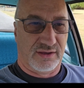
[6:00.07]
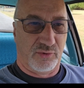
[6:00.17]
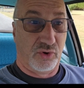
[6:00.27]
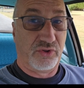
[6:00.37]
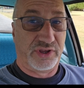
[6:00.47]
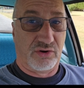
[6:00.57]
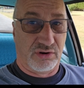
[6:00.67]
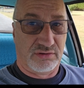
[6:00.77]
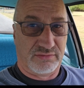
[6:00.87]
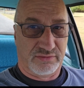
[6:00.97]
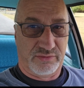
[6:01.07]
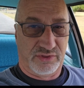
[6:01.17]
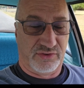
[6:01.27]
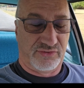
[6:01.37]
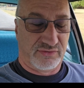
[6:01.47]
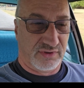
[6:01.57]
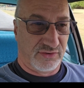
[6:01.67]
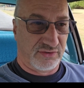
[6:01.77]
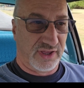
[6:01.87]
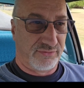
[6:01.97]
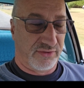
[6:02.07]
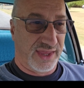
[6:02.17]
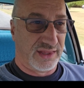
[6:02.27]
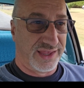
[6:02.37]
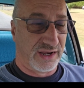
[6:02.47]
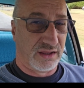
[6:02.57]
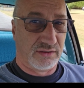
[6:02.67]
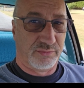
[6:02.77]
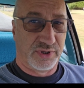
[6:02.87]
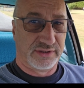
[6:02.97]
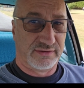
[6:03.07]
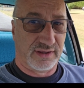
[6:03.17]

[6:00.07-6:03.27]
earlier with its life in Atlanta, but